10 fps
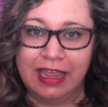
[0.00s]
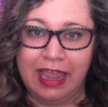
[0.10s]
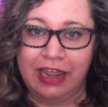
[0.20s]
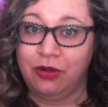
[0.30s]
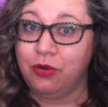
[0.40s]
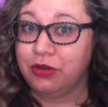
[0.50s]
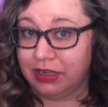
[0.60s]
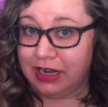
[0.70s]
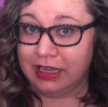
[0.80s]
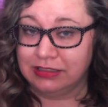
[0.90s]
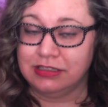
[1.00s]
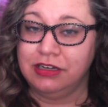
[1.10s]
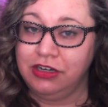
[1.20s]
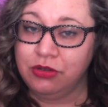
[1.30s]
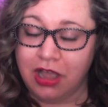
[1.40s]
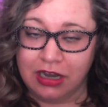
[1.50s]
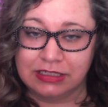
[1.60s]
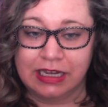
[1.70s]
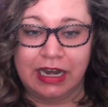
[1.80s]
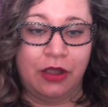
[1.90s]
and organize new
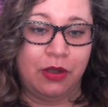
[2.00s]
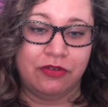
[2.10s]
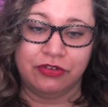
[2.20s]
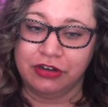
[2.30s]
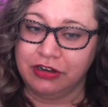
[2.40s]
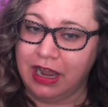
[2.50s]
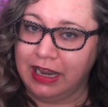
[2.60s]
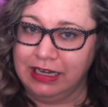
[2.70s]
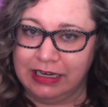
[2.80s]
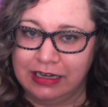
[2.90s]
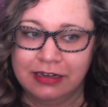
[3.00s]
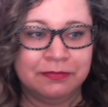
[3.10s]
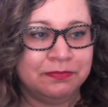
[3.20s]
content however I need.